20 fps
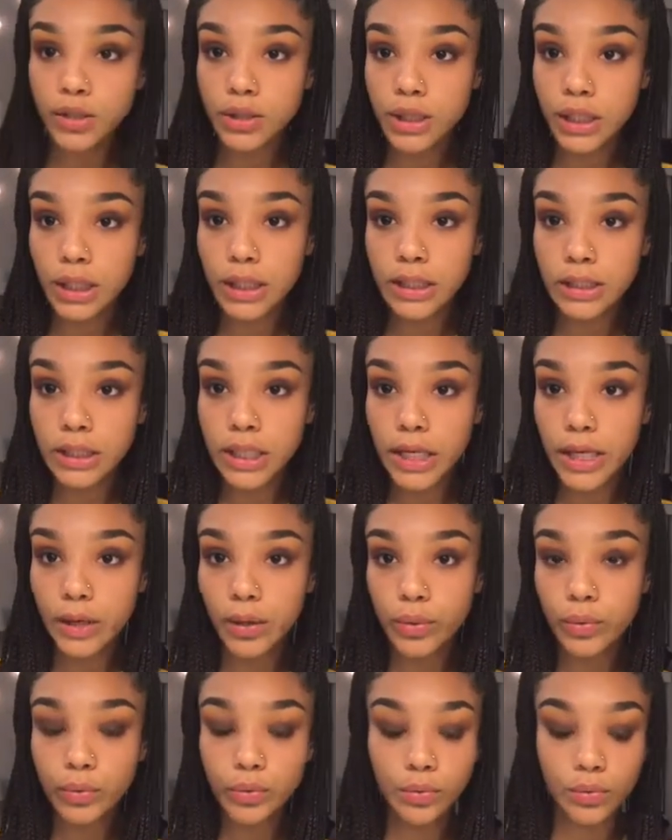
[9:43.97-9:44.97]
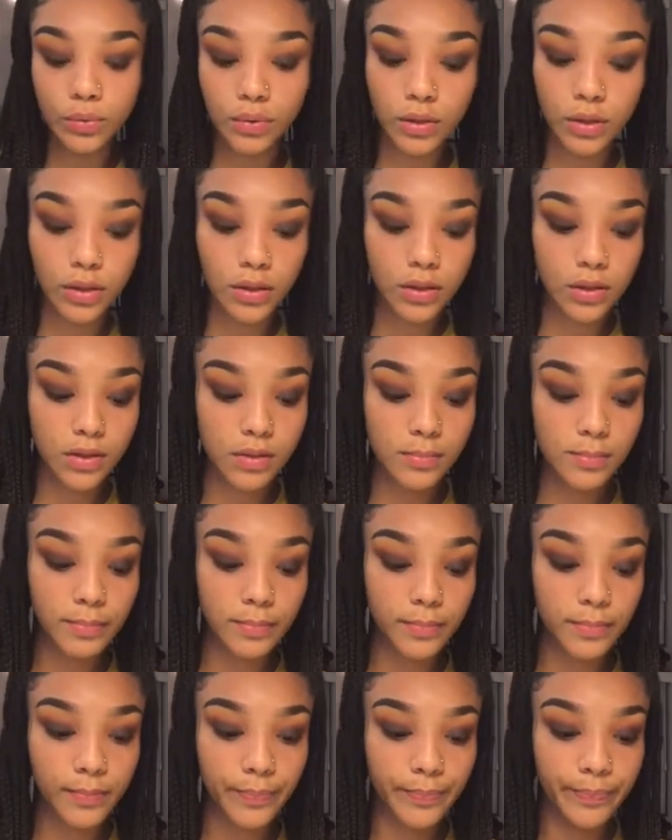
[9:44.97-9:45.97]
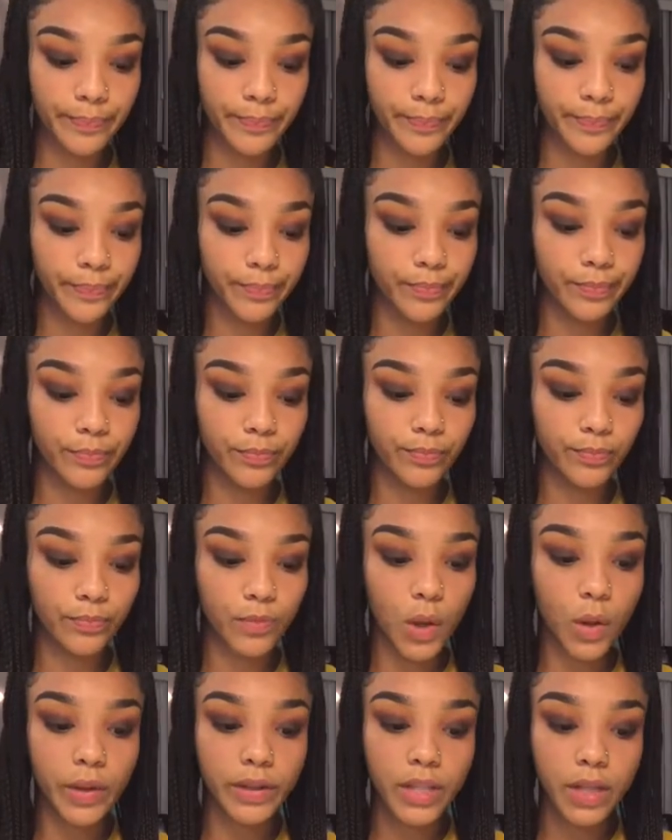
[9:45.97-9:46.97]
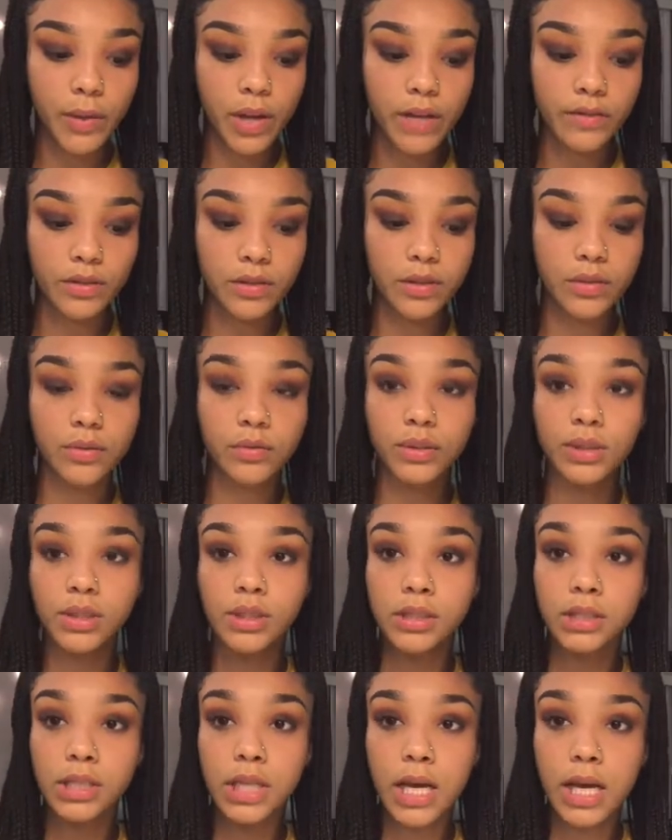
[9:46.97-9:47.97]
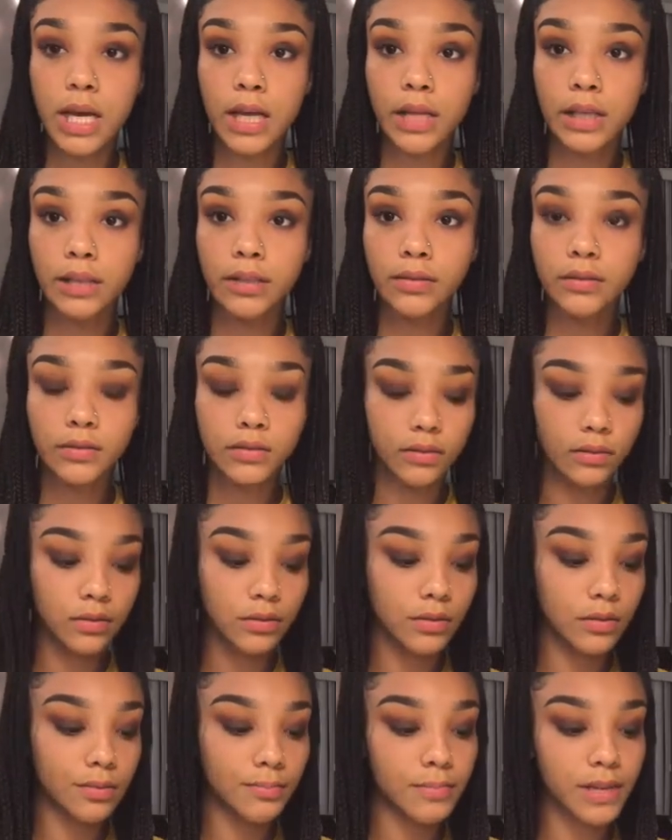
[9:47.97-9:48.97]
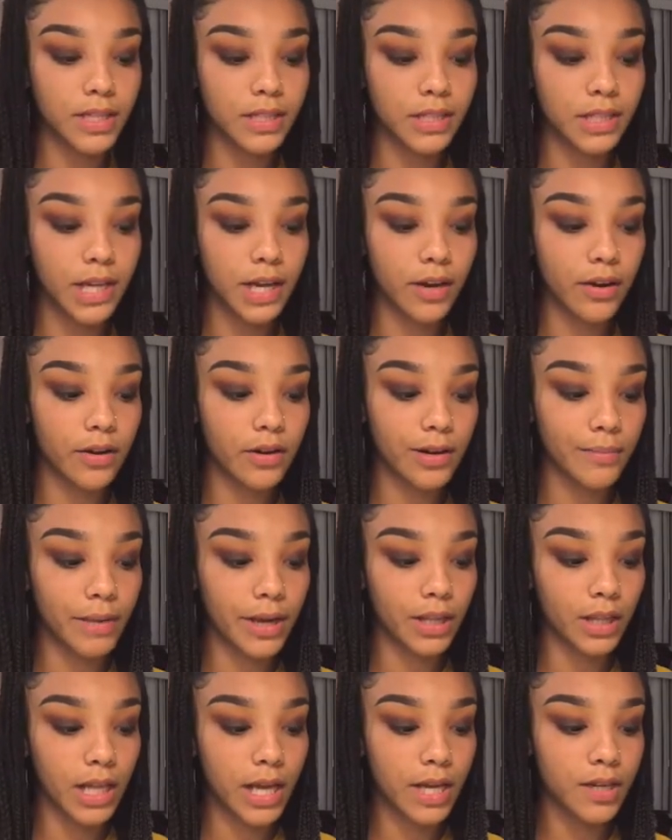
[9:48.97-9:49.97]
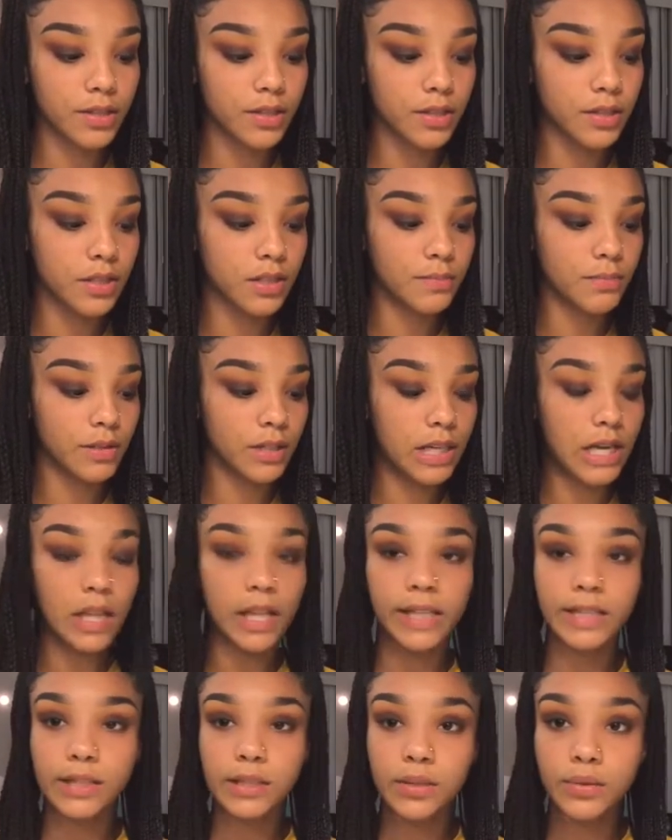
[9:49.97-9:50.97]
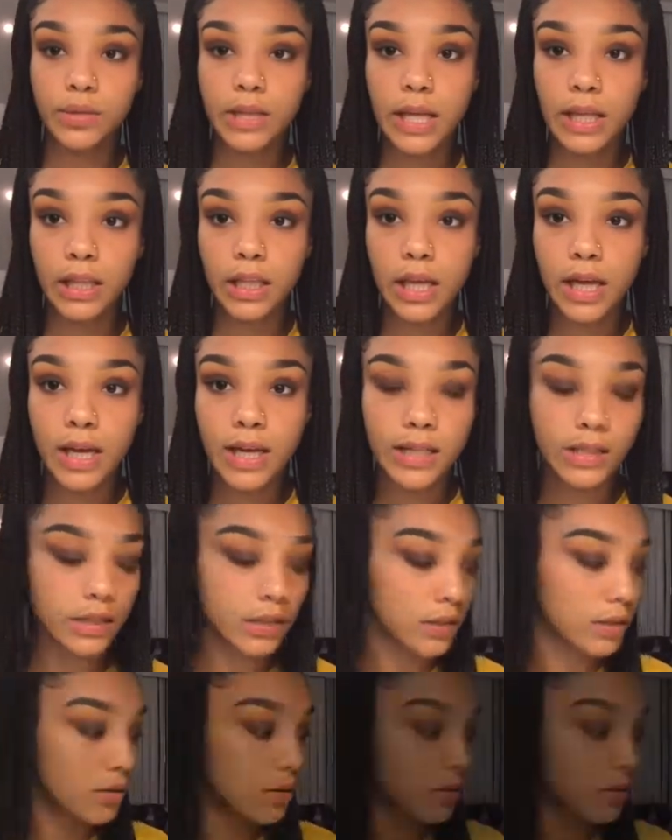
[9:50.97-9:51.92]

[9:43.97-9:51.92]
are done now. Only thing I have to do is just add mascara and my lashes, but I like to do that last.